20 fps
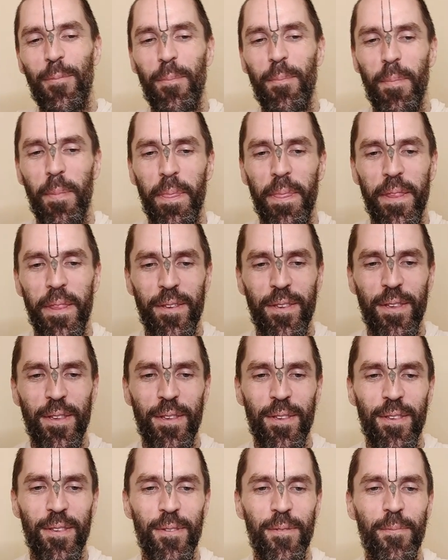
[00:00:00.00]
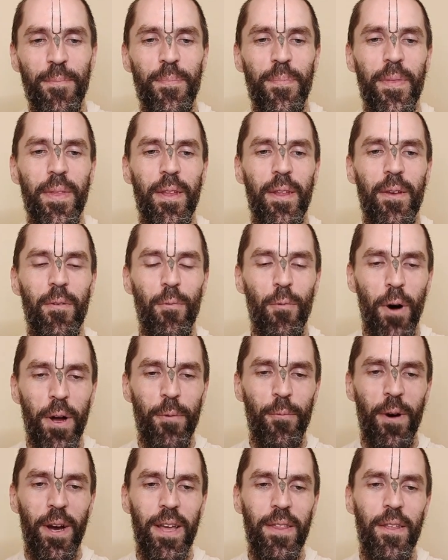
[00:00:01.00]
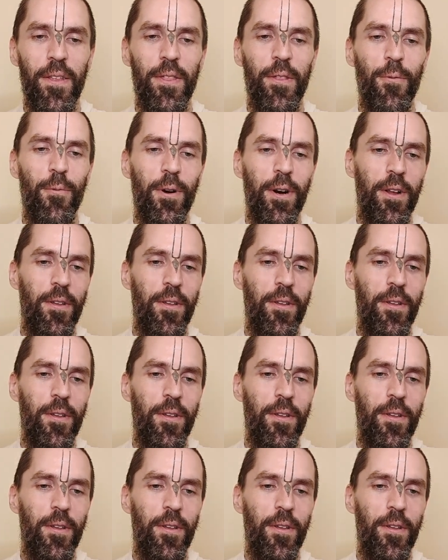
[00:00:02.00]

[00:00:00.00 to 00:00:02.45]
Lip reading: This is one way that the word